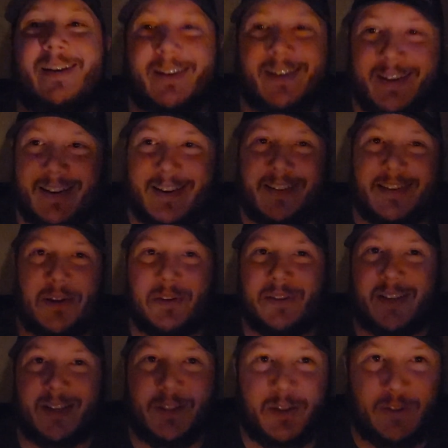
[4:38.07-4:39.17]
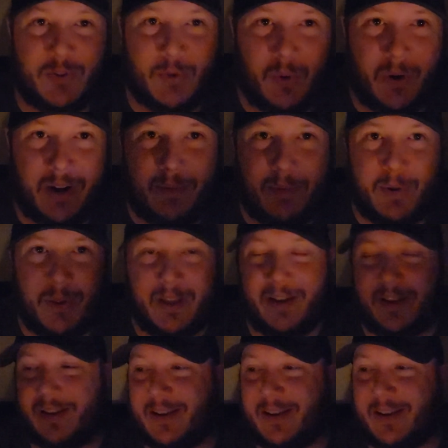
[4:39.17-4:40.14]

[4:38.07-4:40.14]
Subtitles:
And he tells, like, a little story about, like,